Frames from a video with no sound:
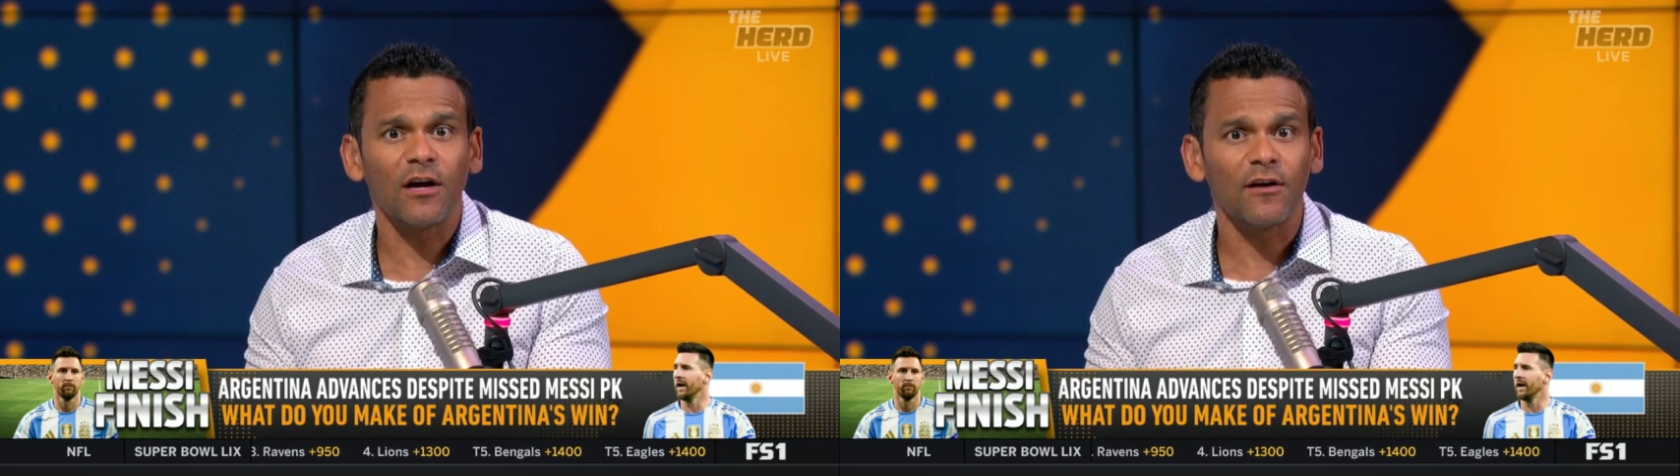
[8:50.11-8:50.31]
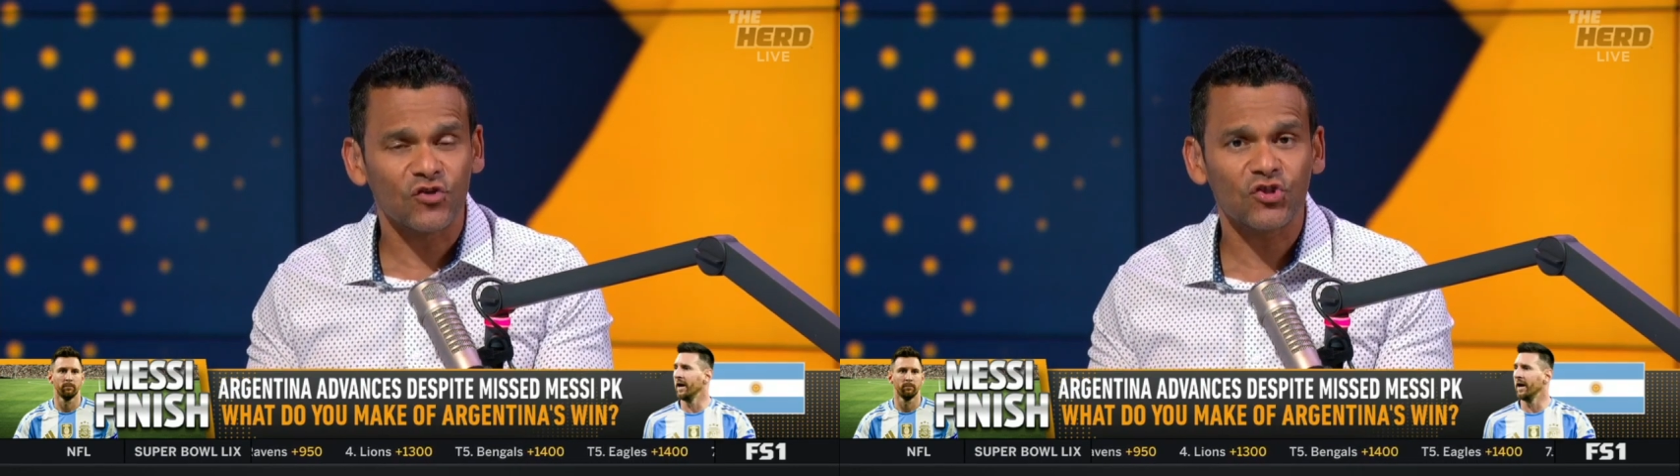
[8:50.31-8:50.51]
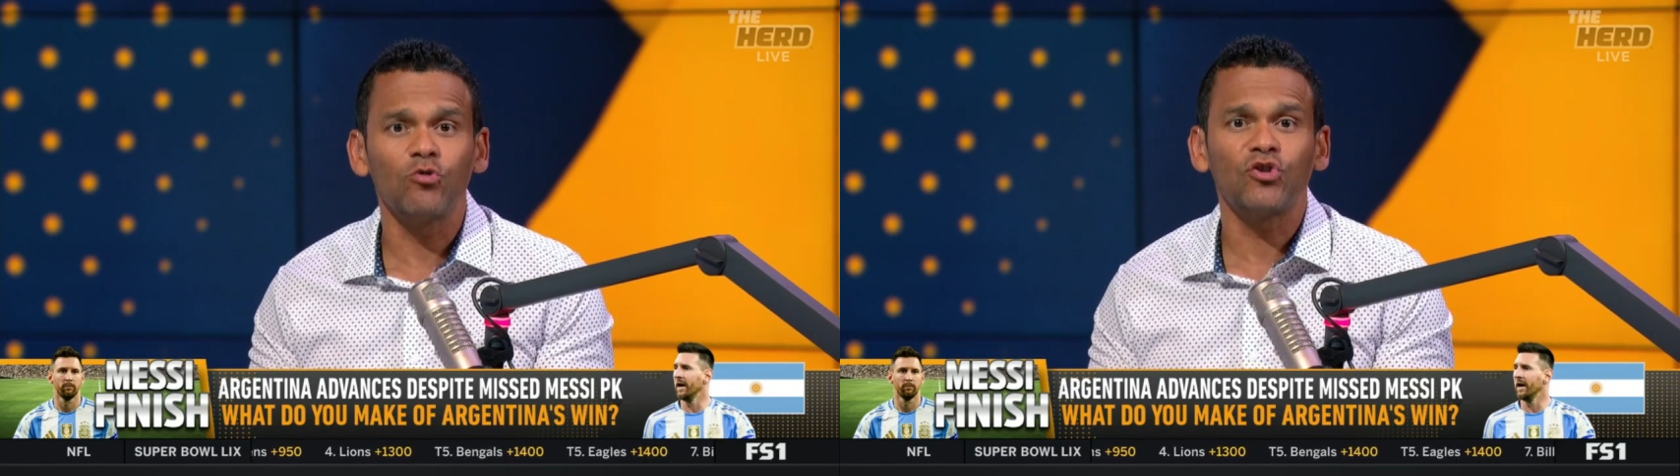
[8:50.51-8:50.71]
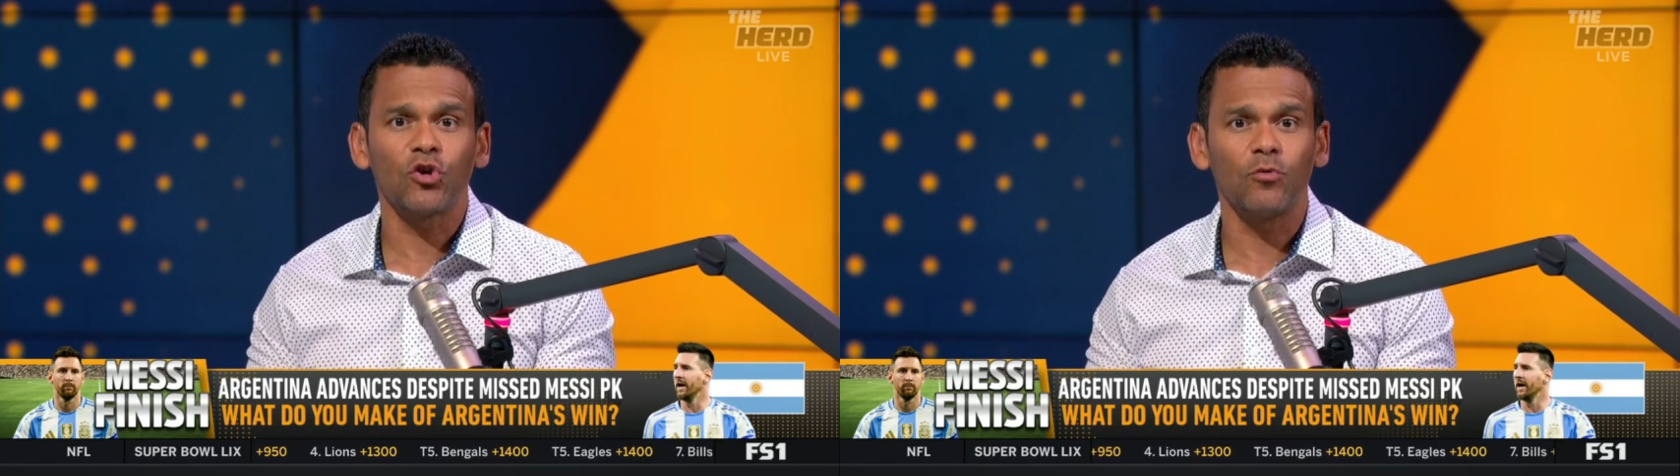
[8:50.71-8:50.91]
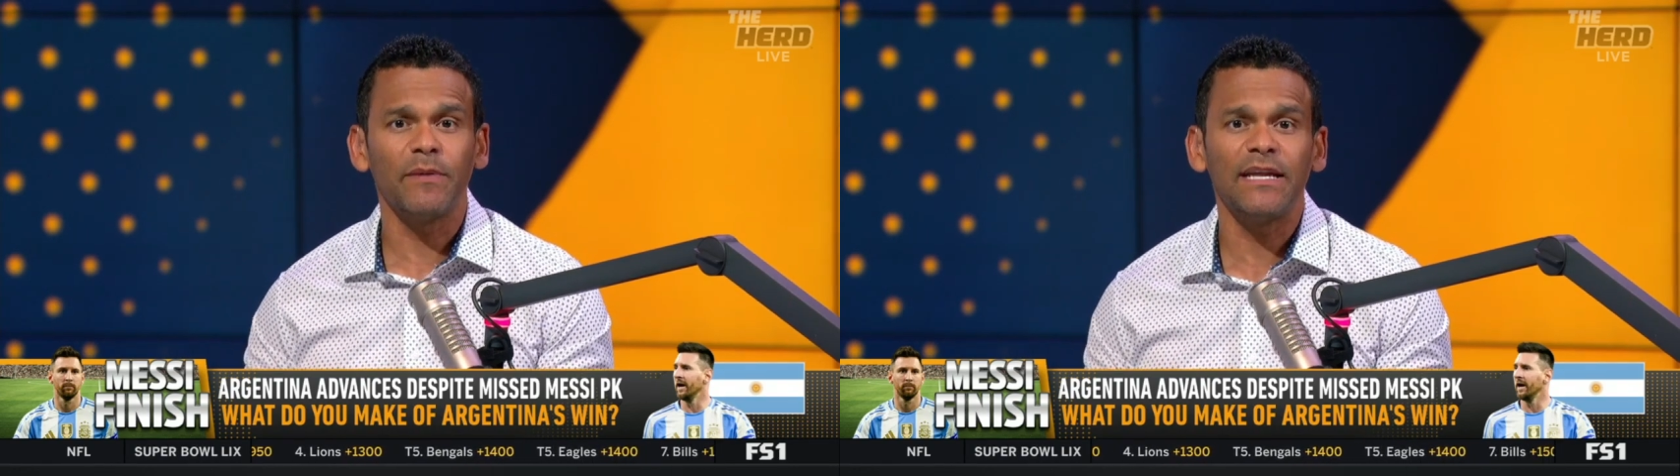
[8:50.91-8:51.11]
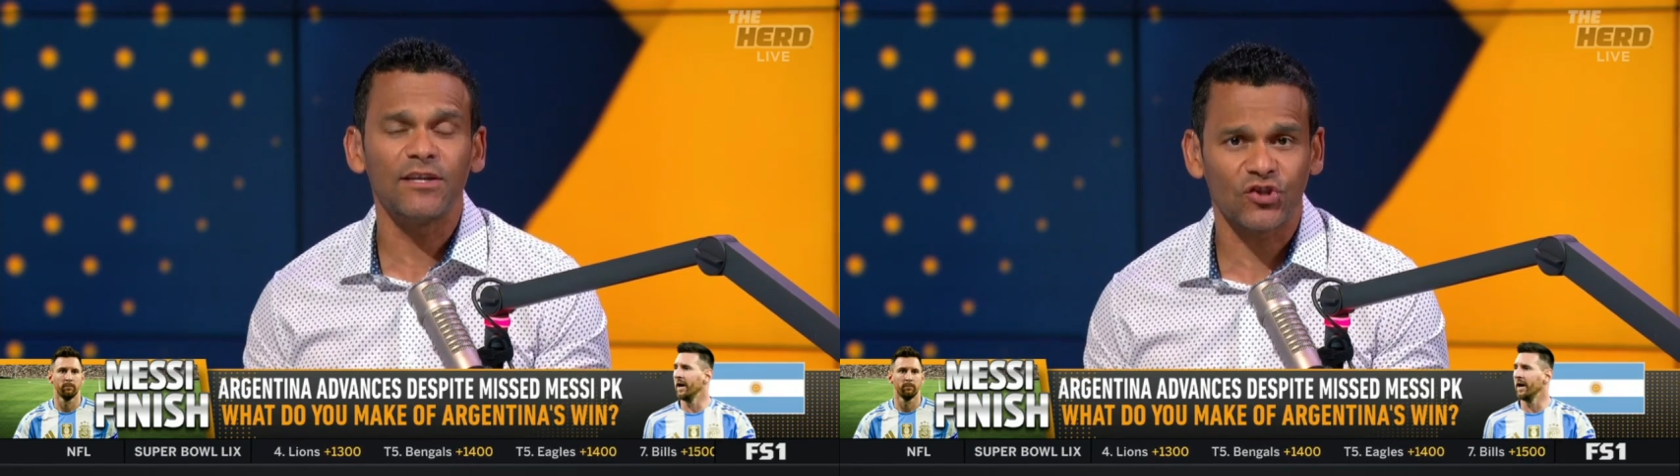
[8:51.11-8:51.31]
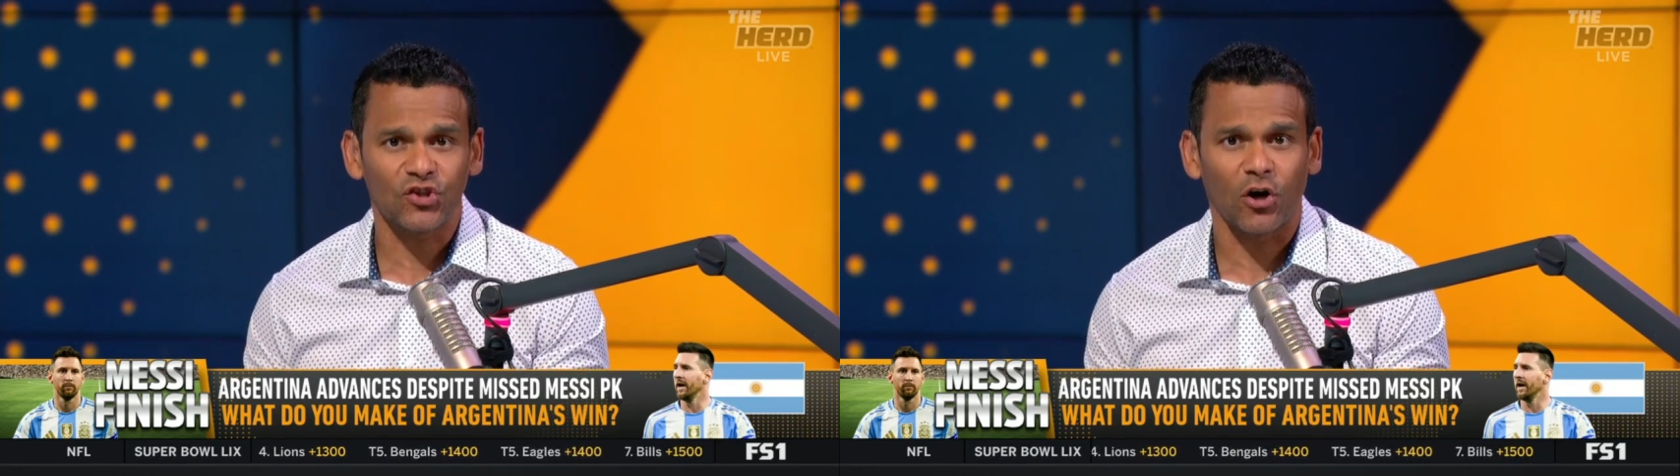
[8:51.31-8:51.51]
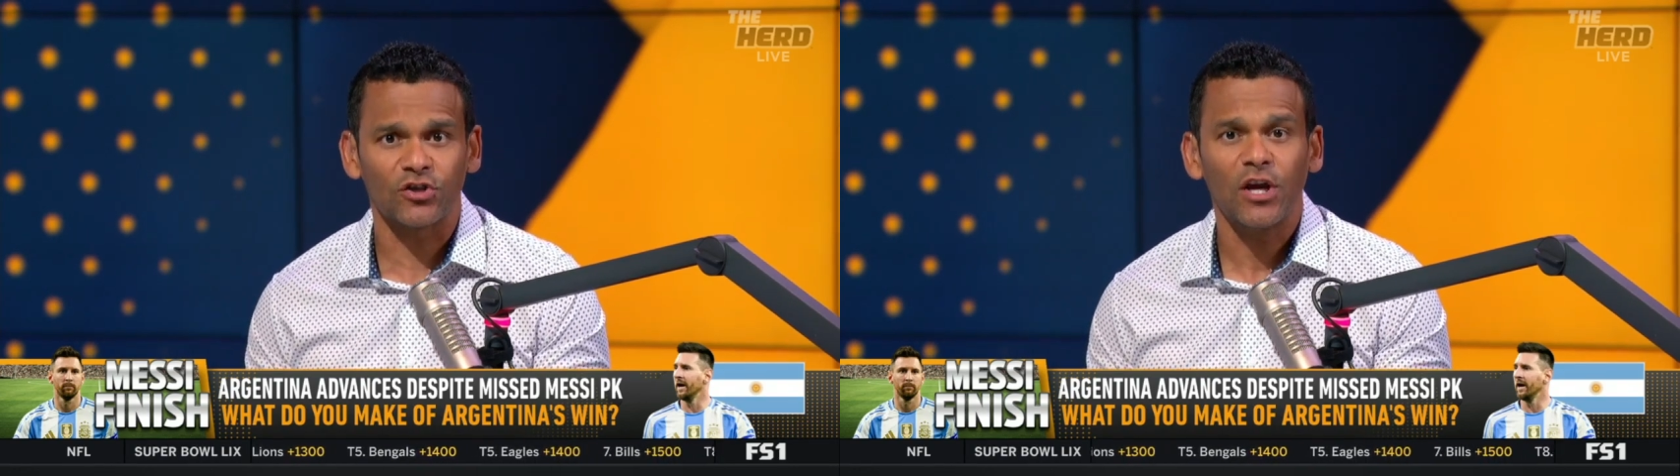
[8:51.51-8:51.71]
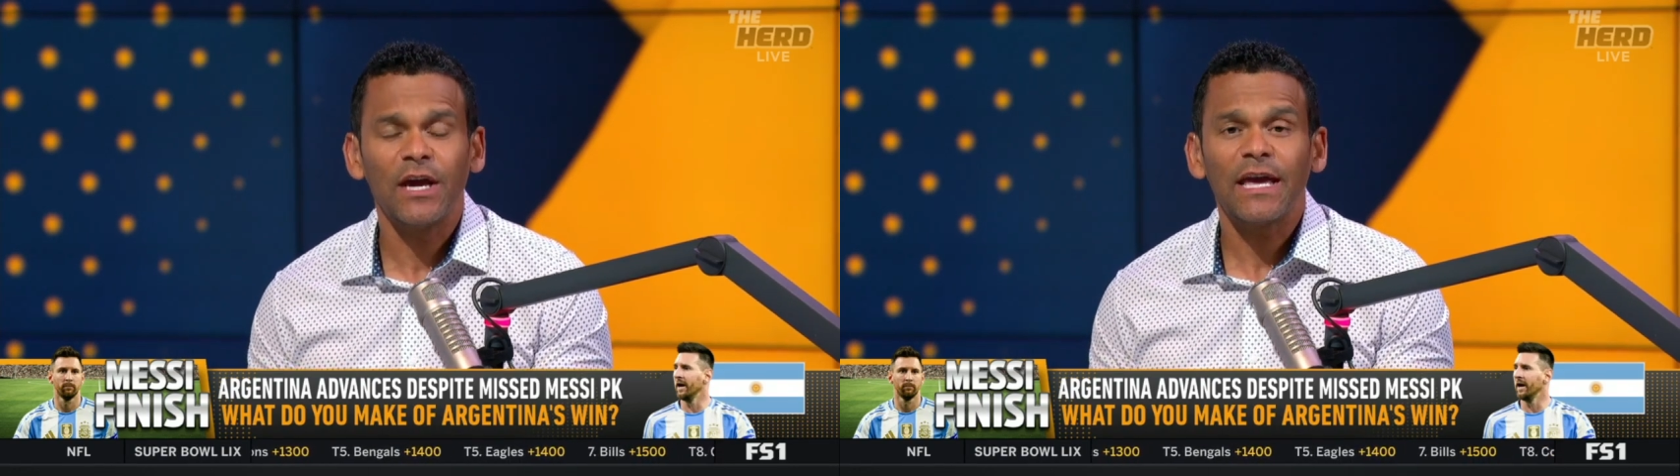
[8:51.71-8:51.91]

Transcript: of social media stars.